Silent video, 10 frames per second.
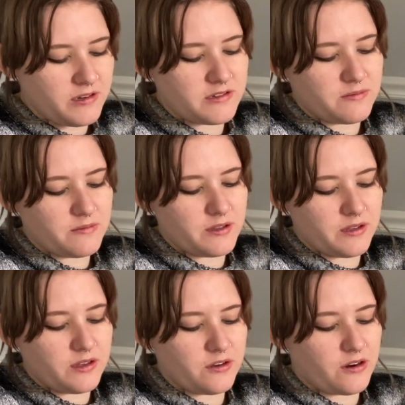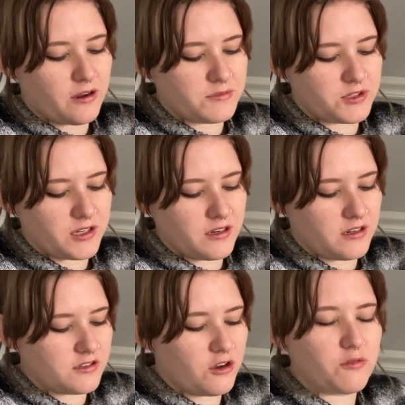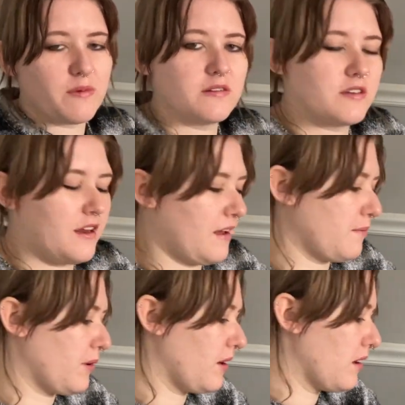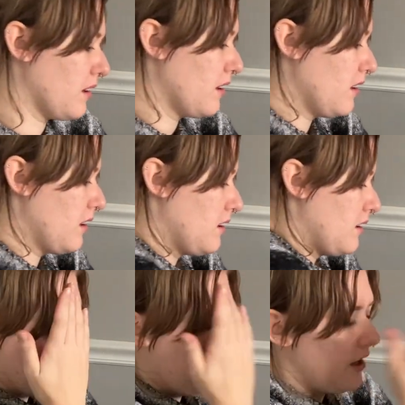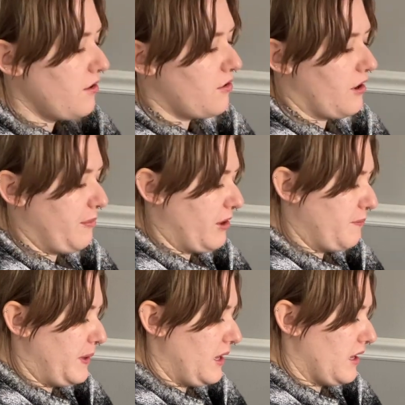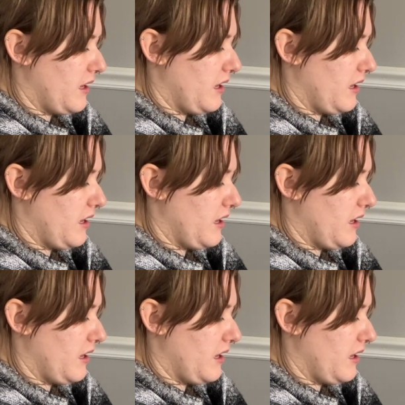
is a really good option. It's oak moss and amber. I don't know how I'm gonna pick.